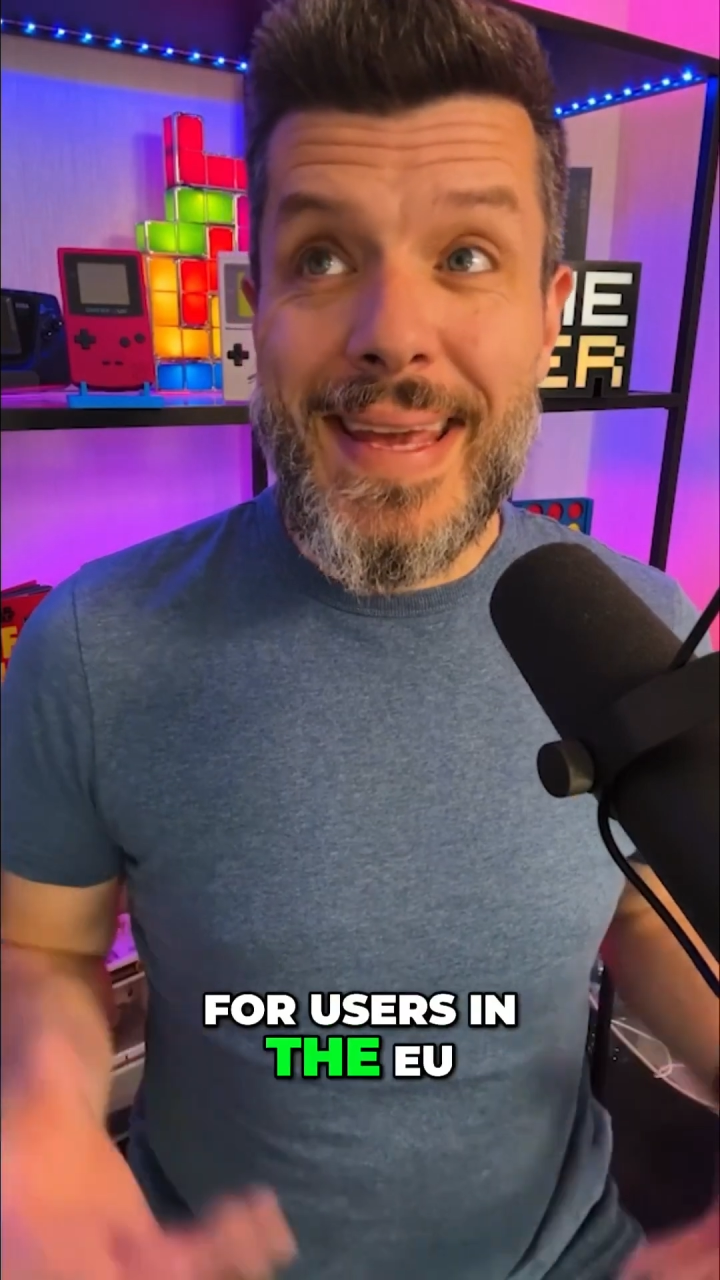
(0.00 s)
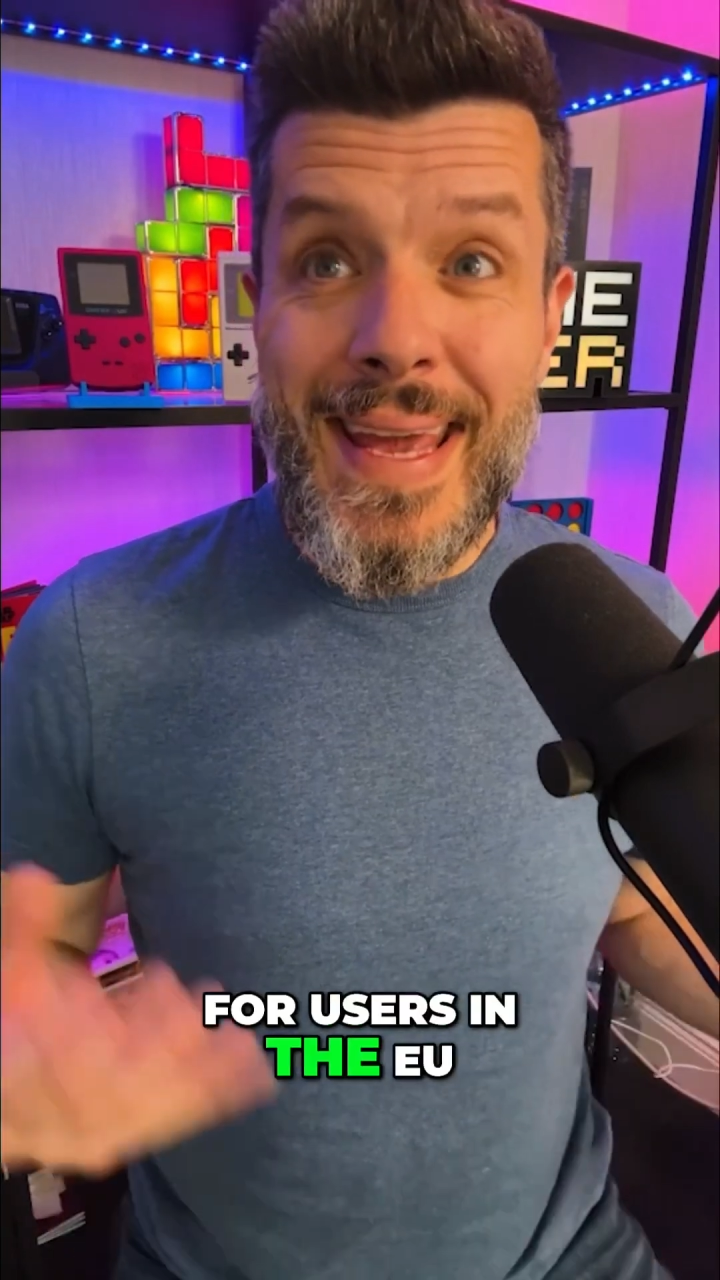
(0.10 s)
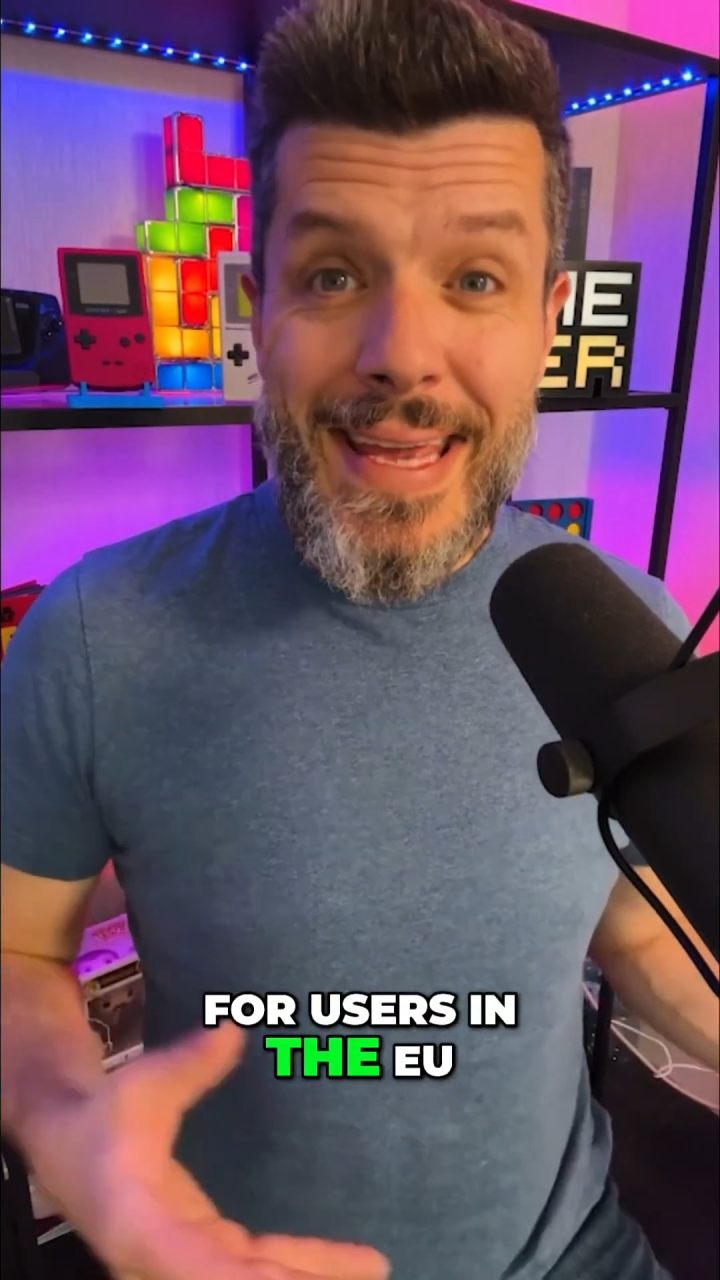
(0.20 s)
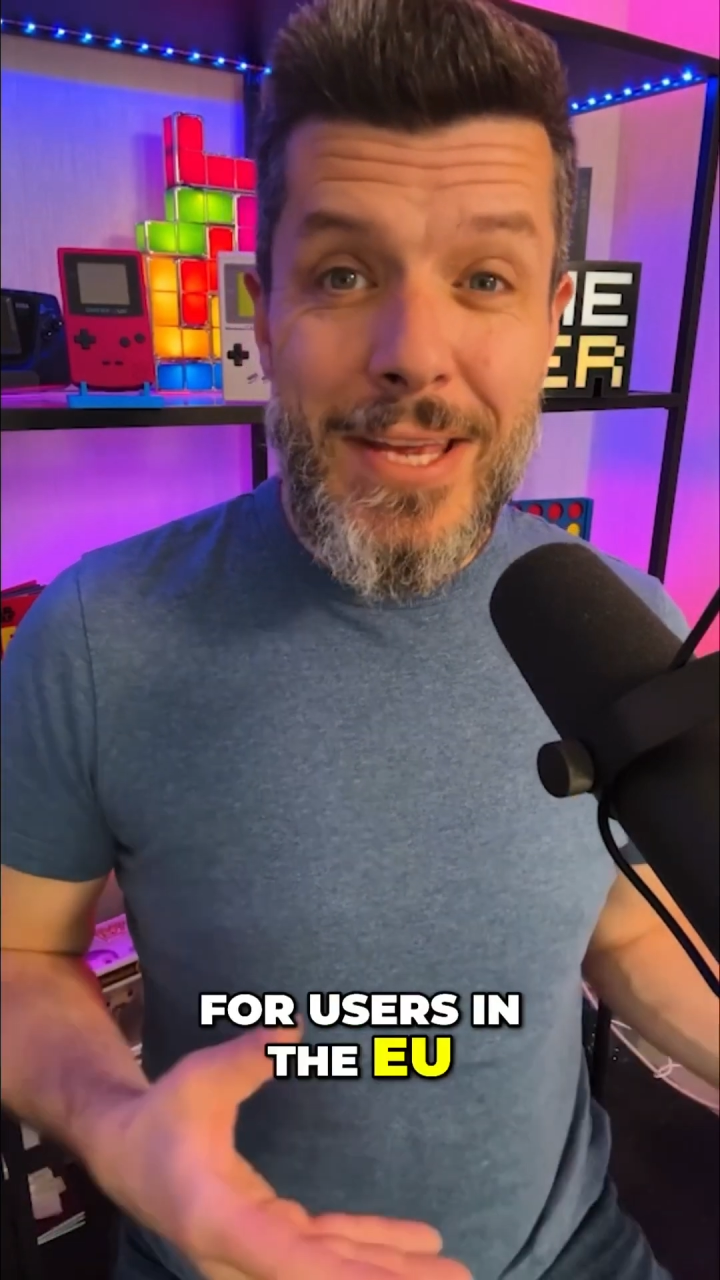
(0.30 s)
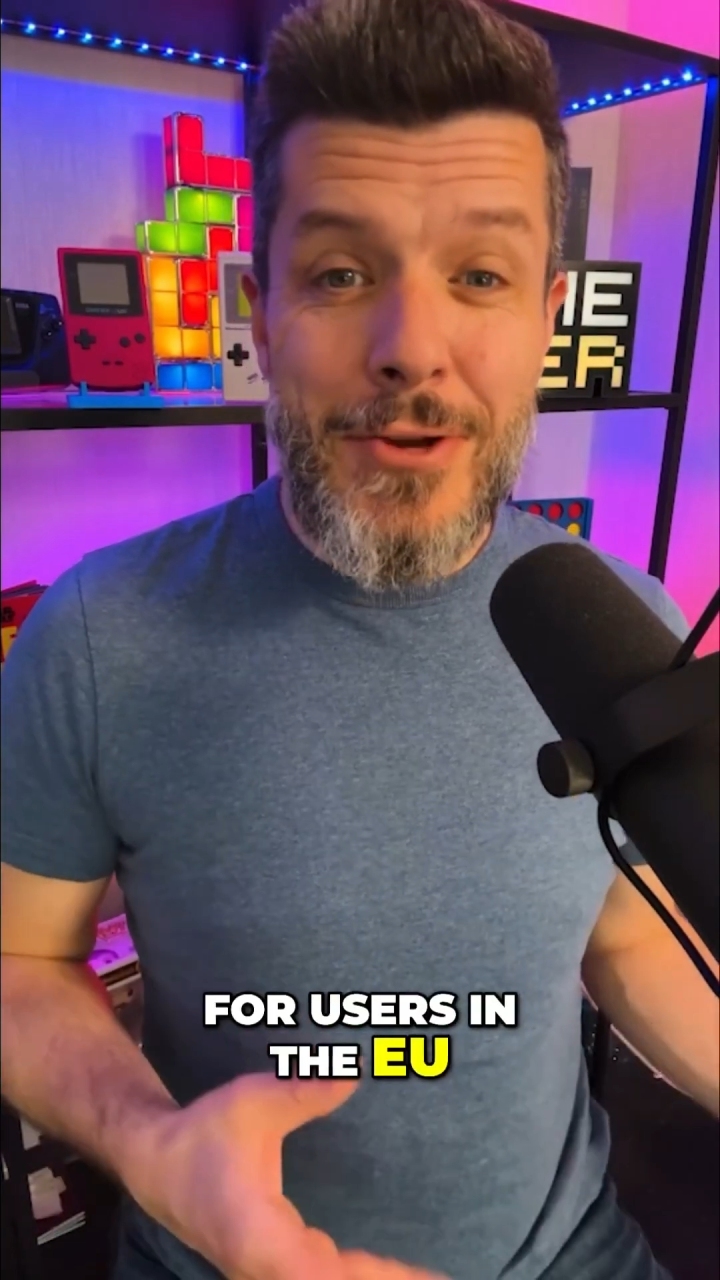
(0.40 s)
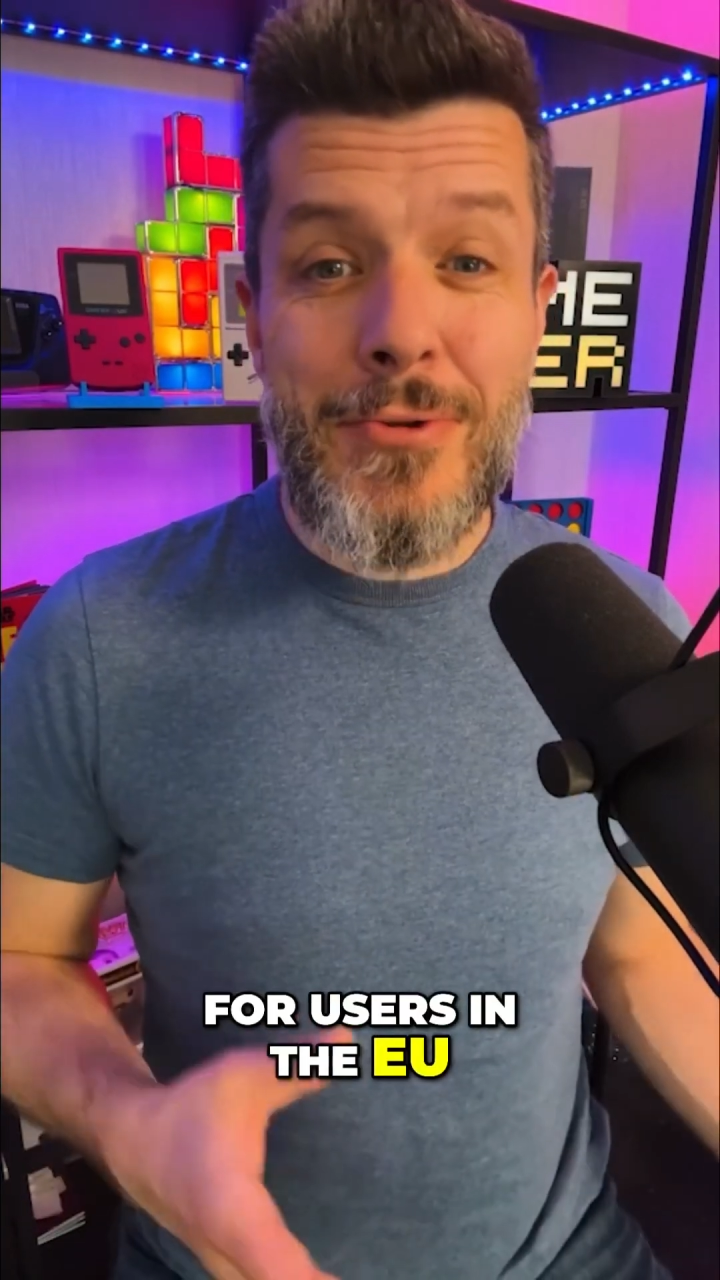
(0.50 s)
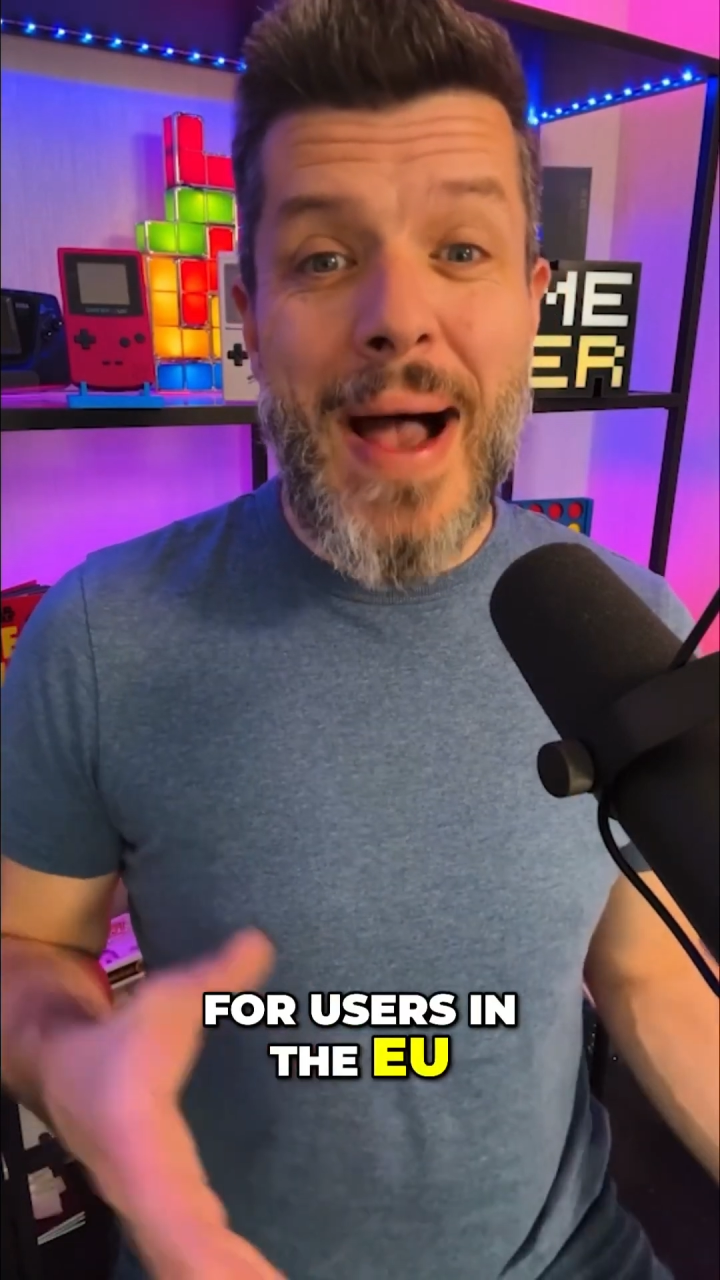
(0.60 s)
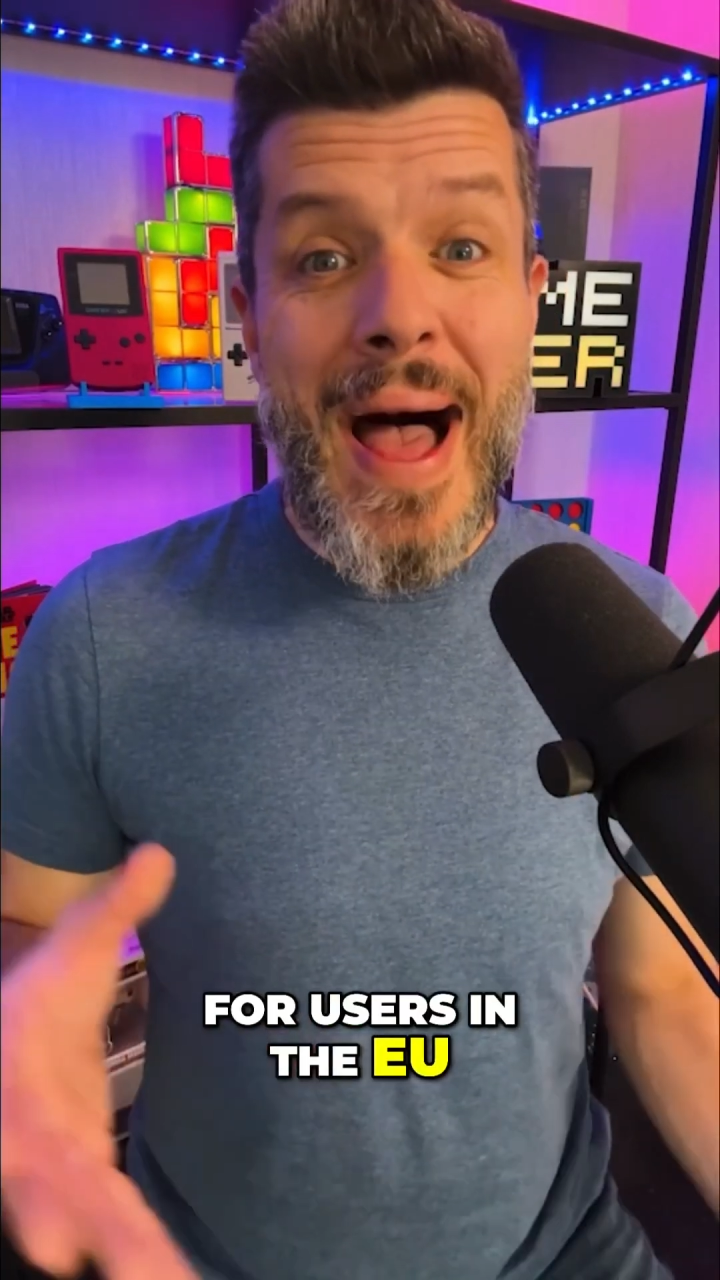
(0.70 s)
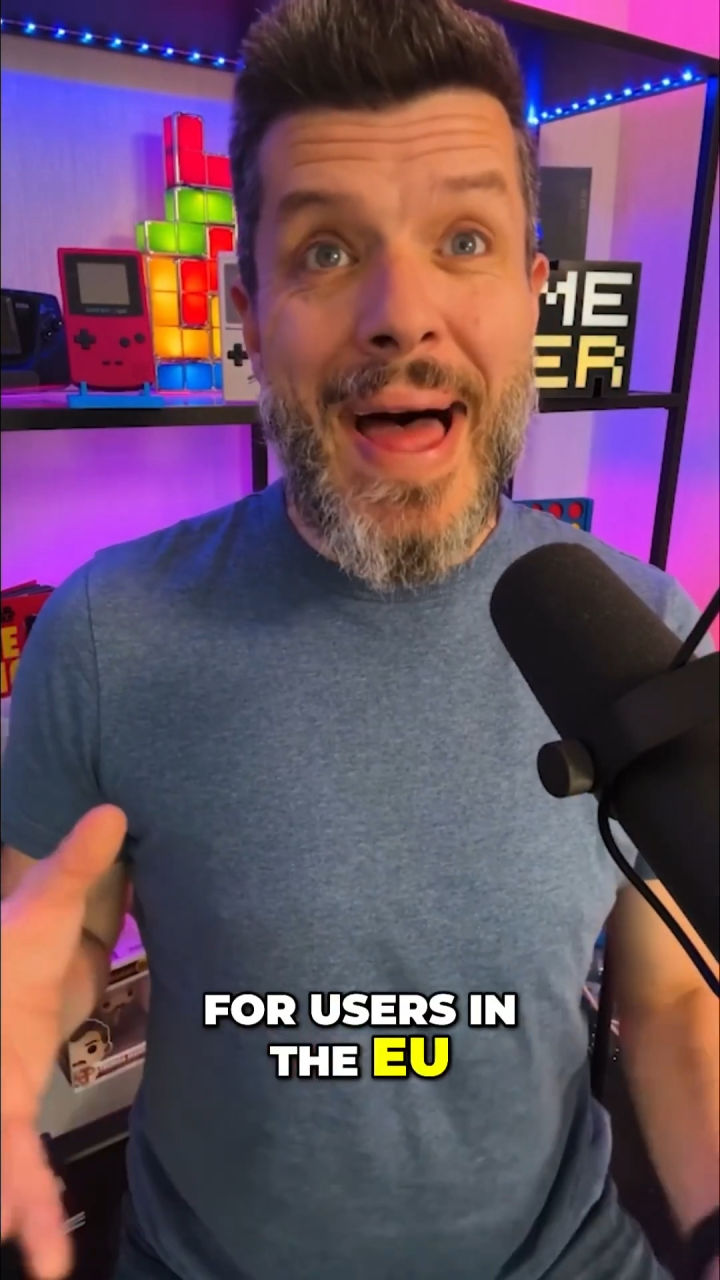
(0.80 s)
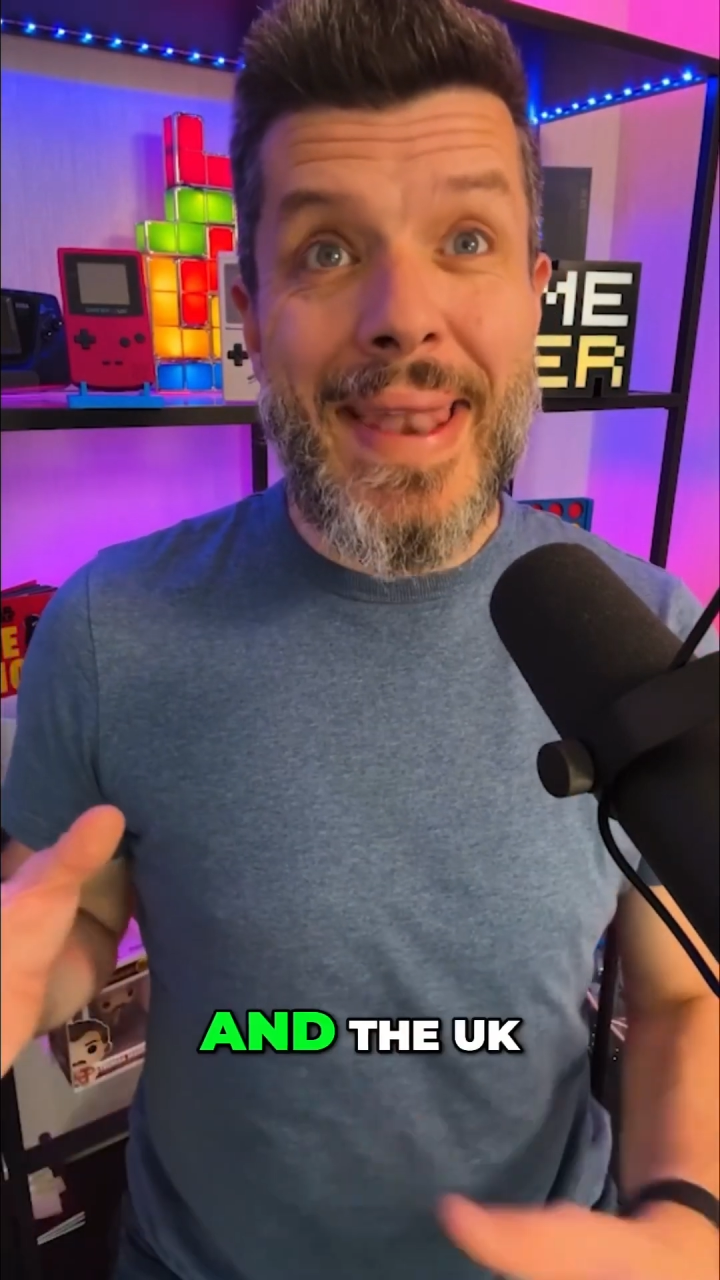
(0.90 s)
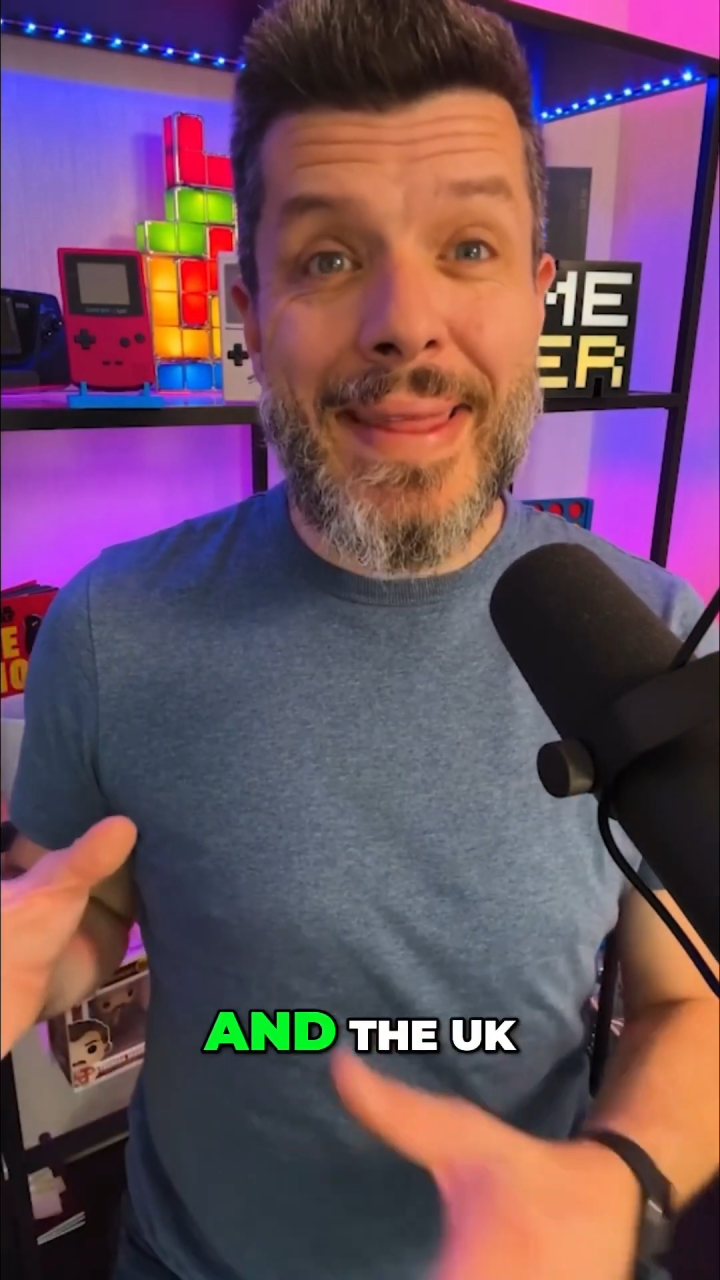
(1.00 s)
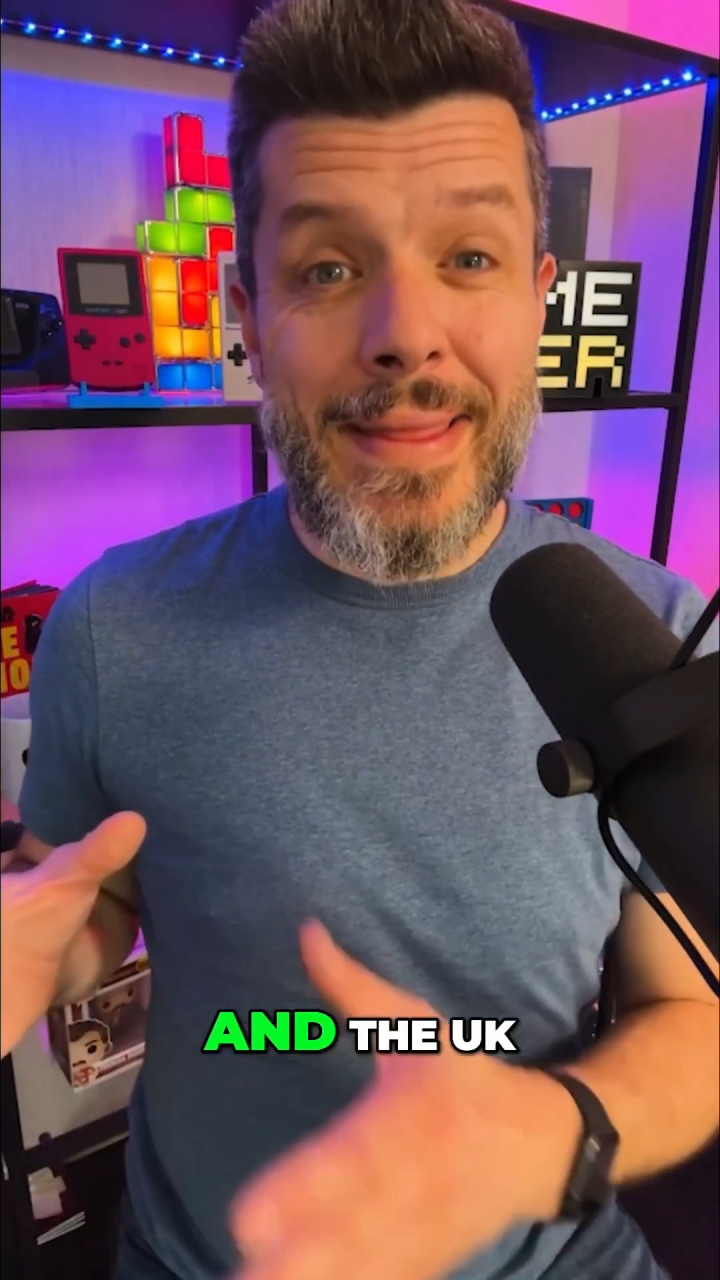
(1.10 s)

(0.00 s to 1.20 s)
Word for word: EU and